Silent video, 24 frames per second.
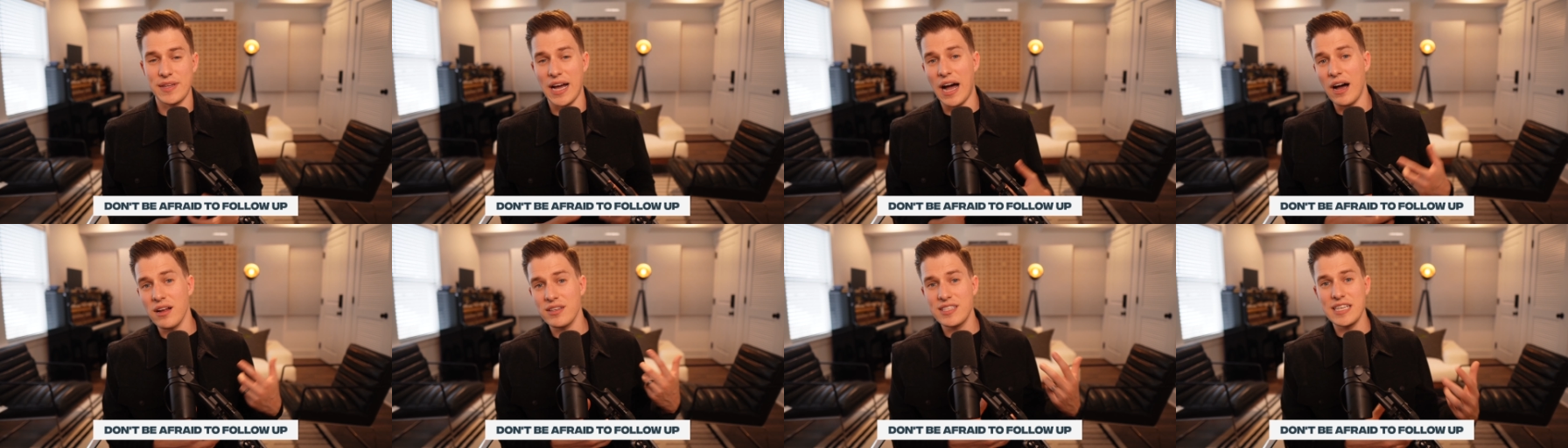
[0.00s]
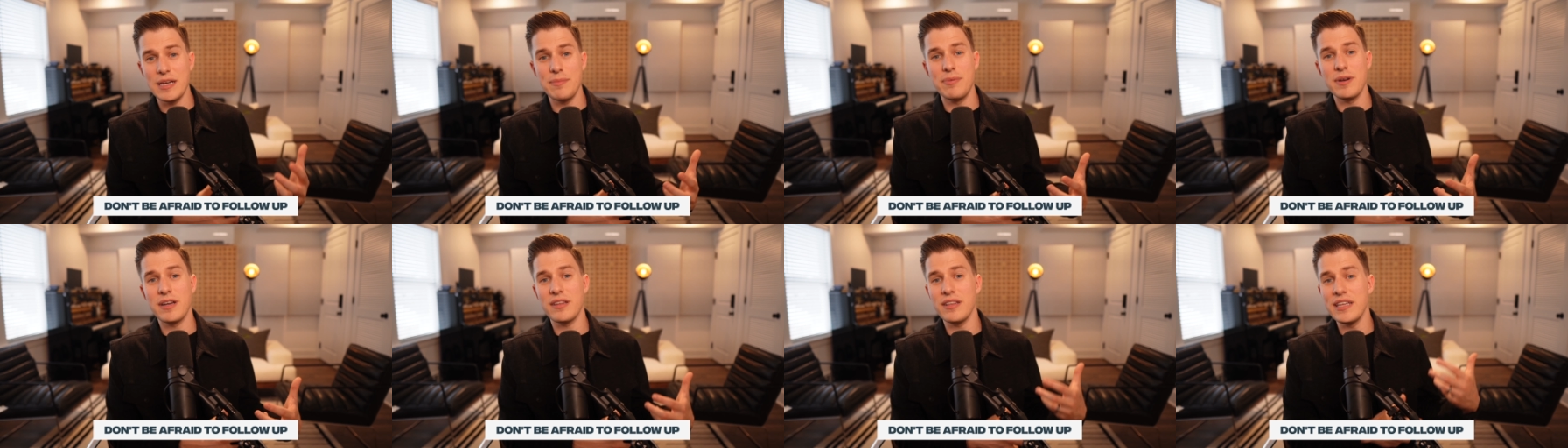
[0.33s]
I'll
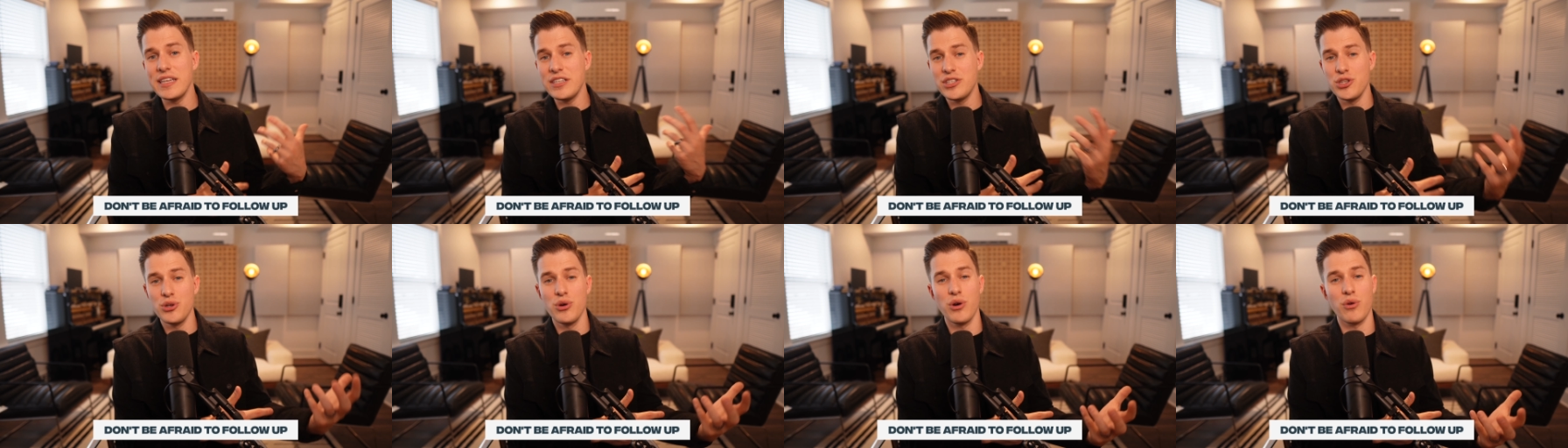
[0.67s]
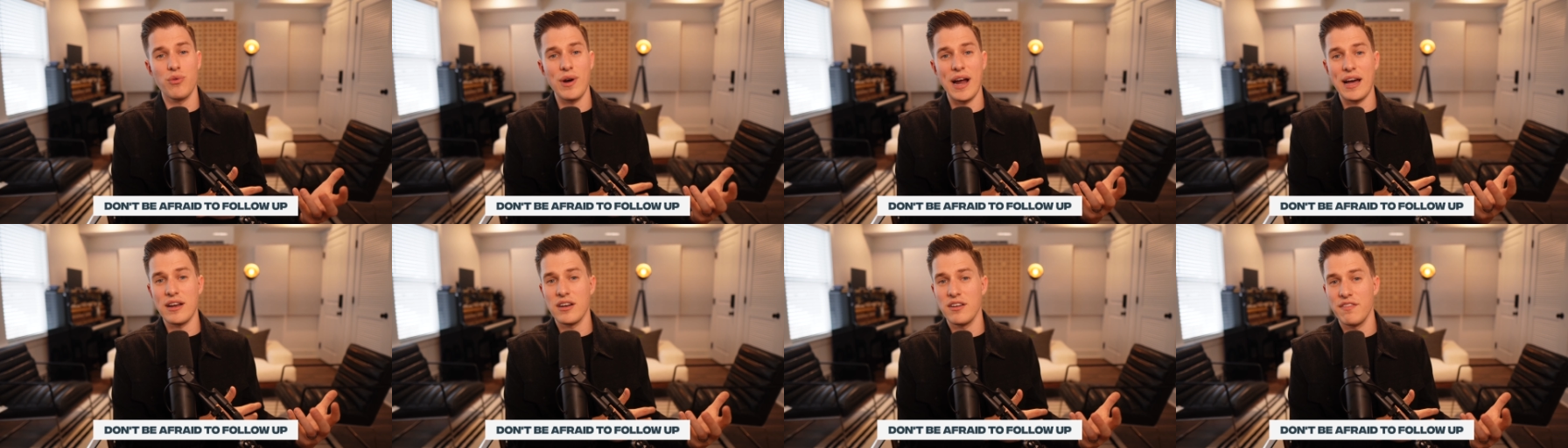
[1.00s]
typically do a
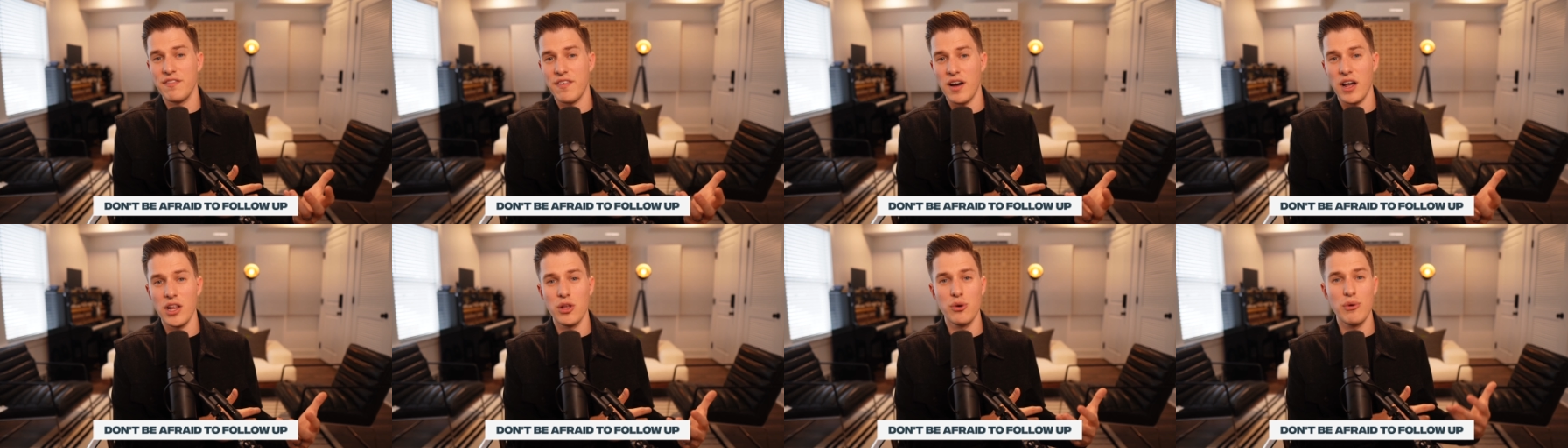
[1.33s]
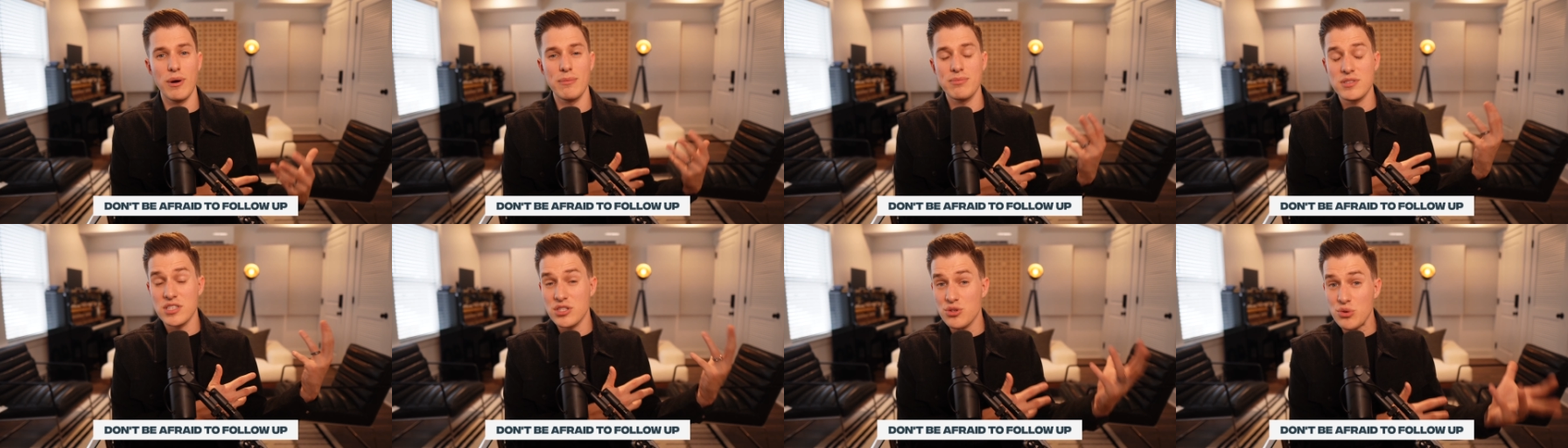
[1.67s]
round of
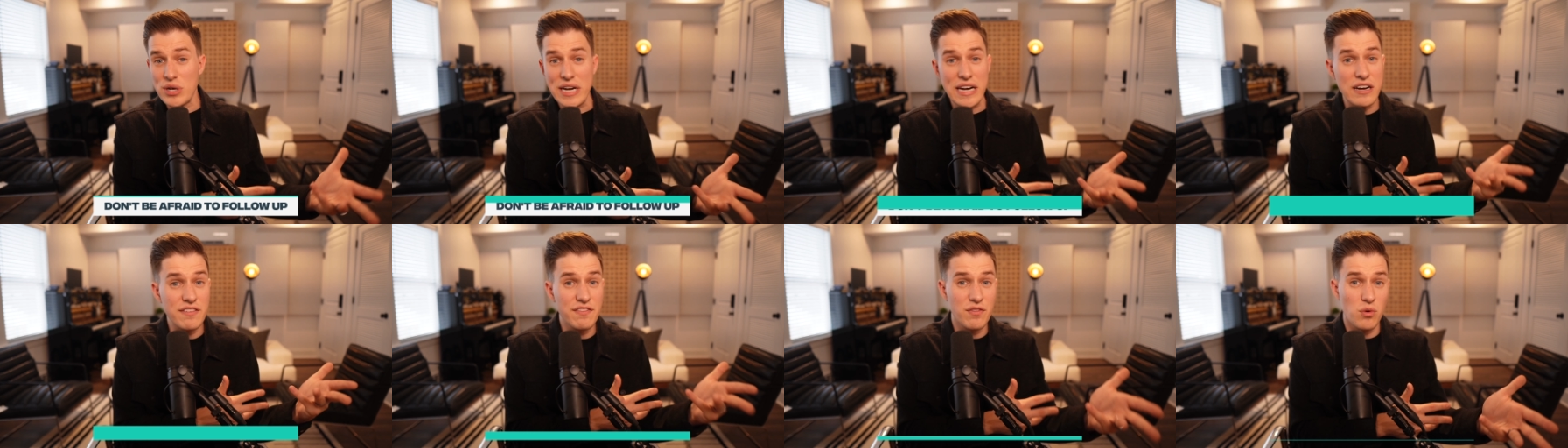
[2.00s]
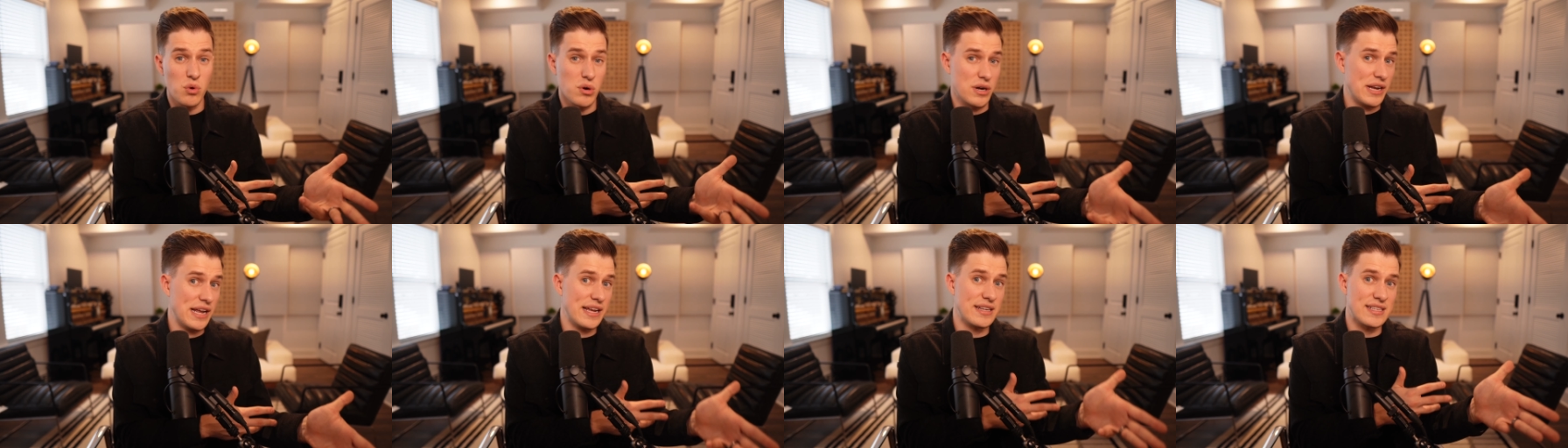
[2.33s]
follow-ups 3 to
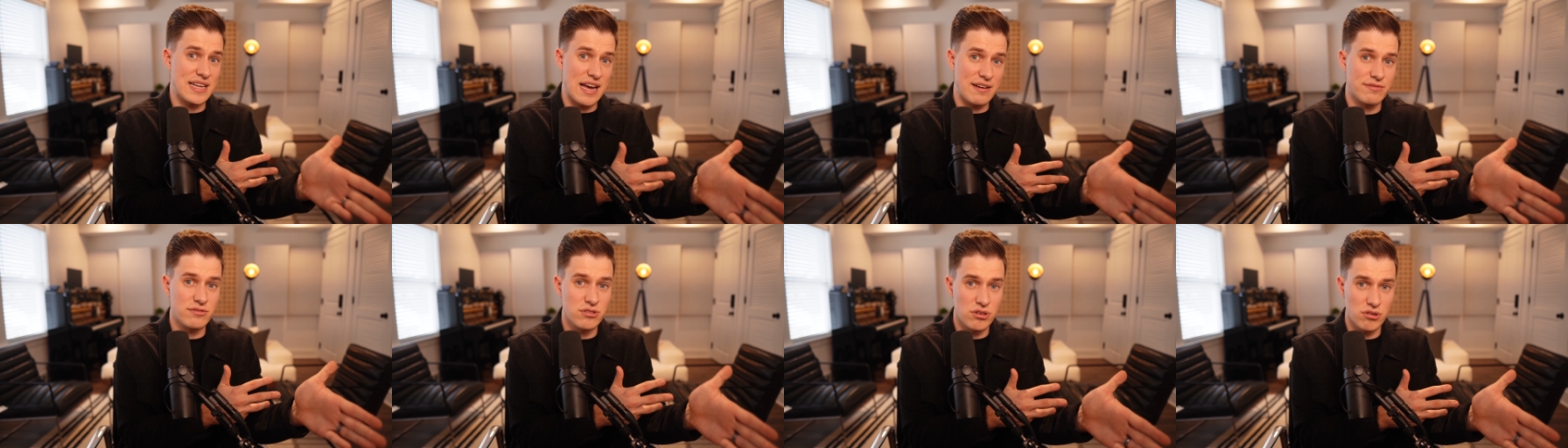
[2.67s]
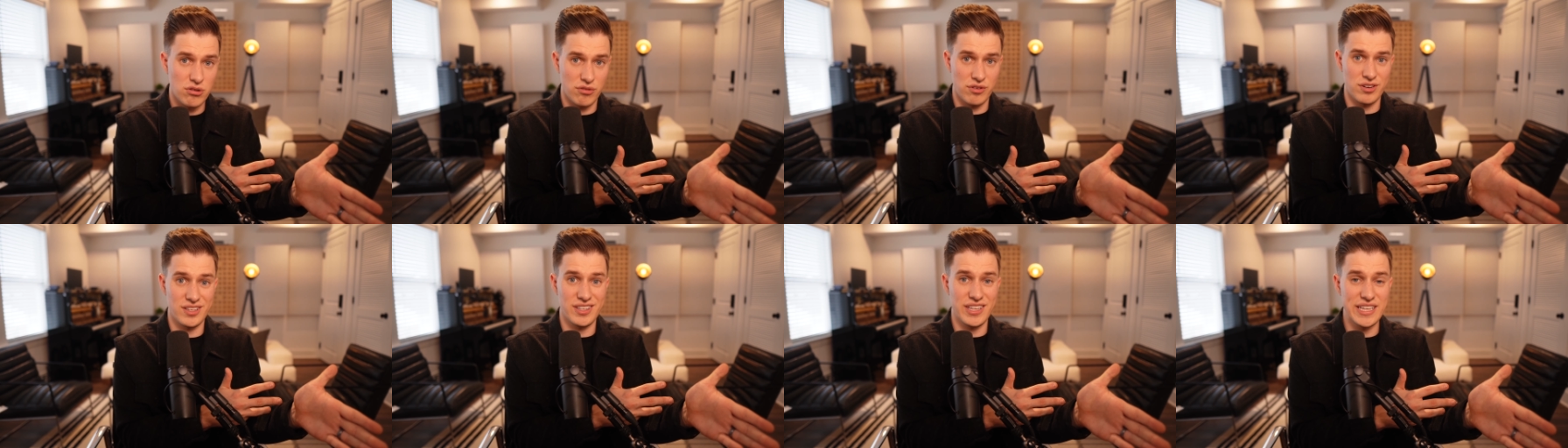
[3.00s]
4 days after a
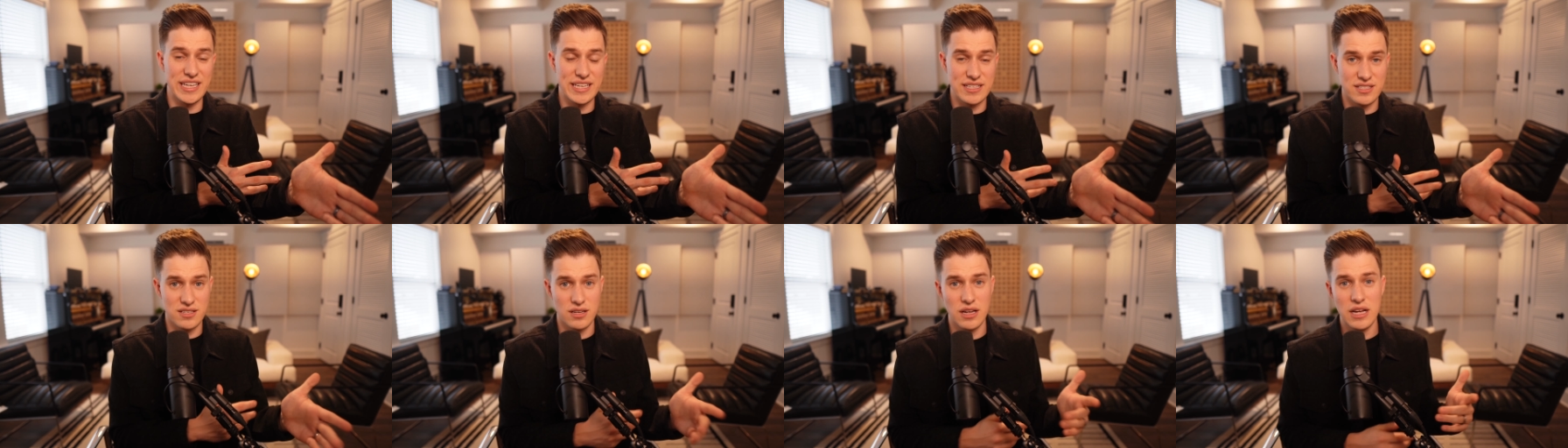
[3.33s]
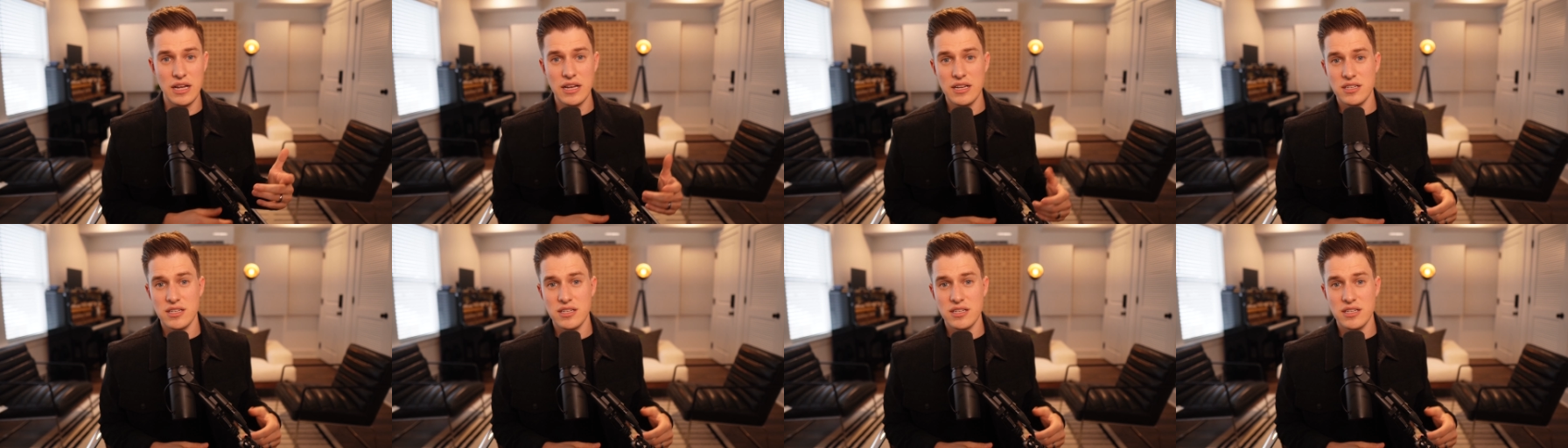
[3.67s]
release.